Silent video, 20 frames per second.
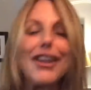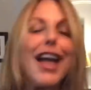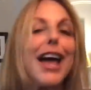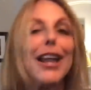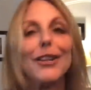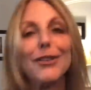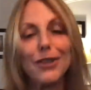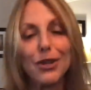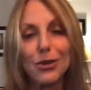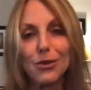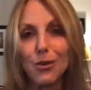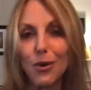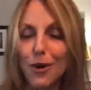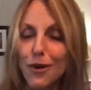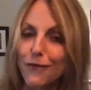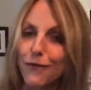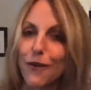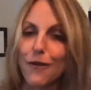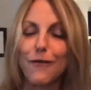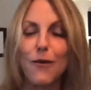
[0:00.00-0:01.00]
How does this
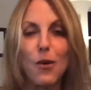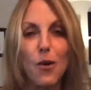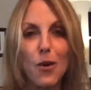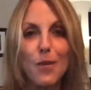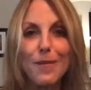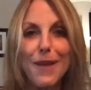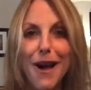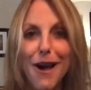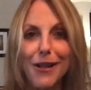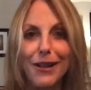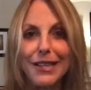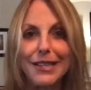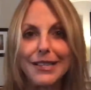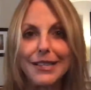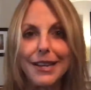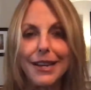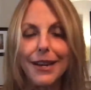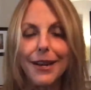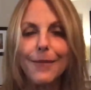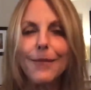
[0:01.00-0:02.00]
work for foreign
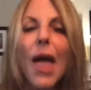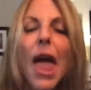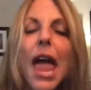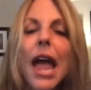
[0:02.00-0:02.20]
policy?